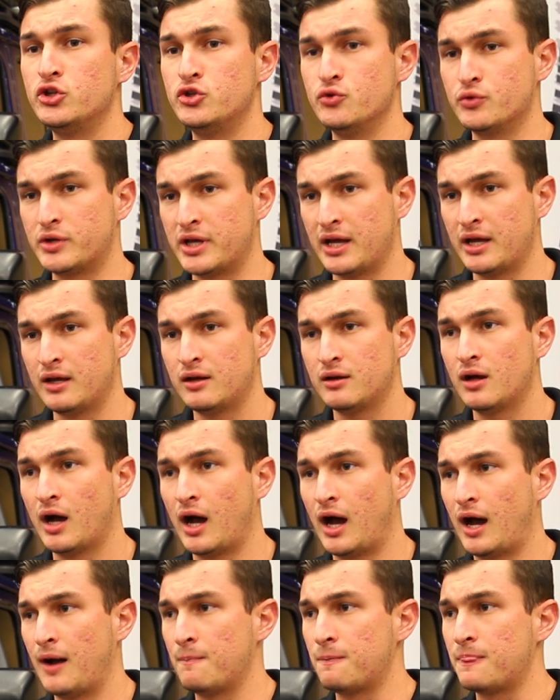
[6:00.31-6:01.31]
you get
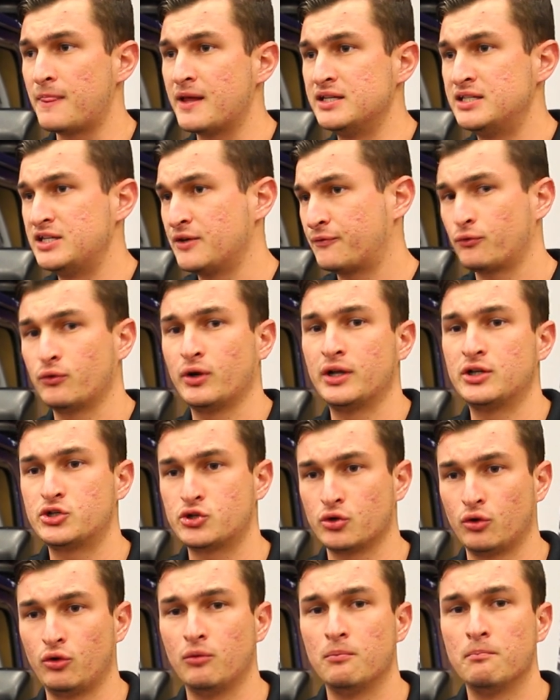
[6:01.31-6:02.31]
um,
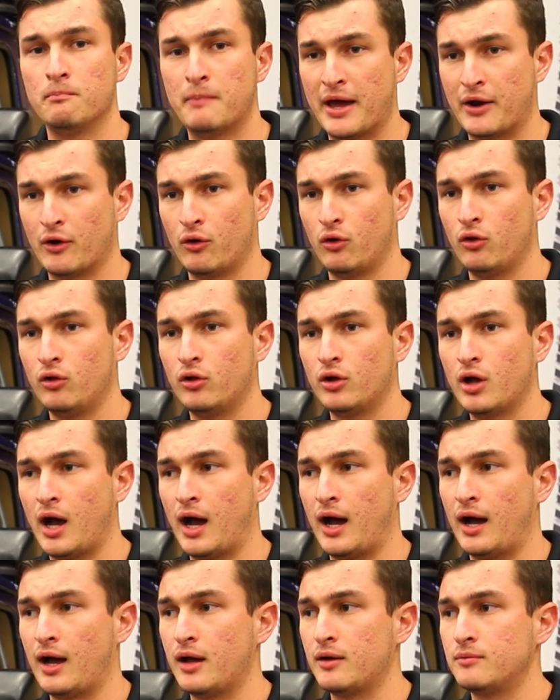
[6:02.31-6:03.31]
differential metal
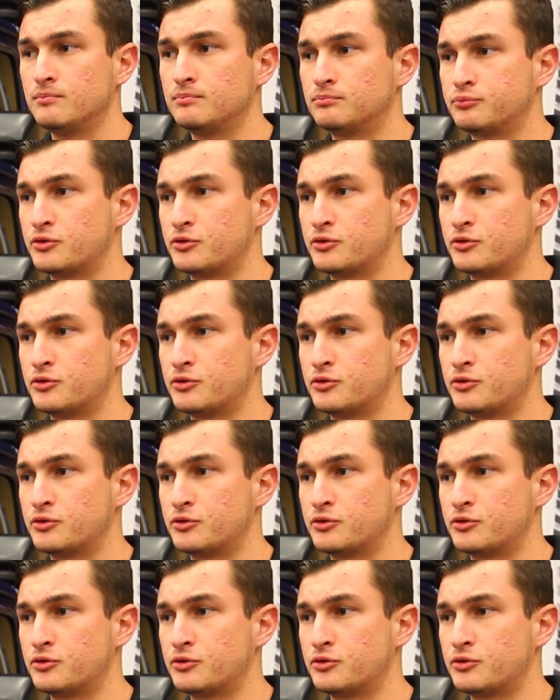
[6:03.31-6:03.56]
uh,